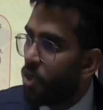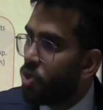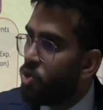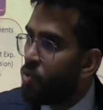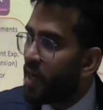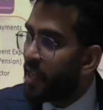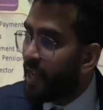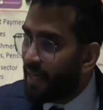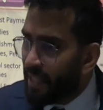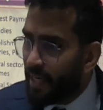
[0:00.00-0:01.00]
you are
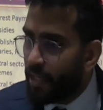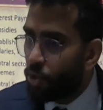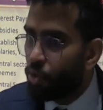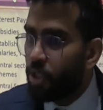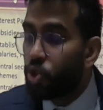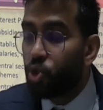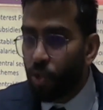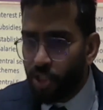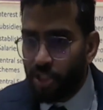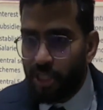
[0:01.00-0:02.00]
getting into the
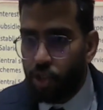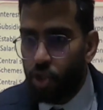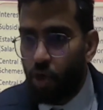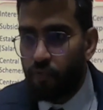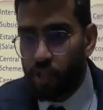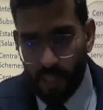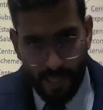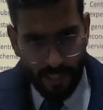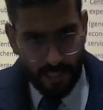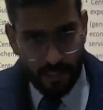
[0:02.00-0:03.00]
jurisdiction of
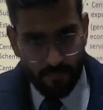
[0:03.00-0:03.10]
states,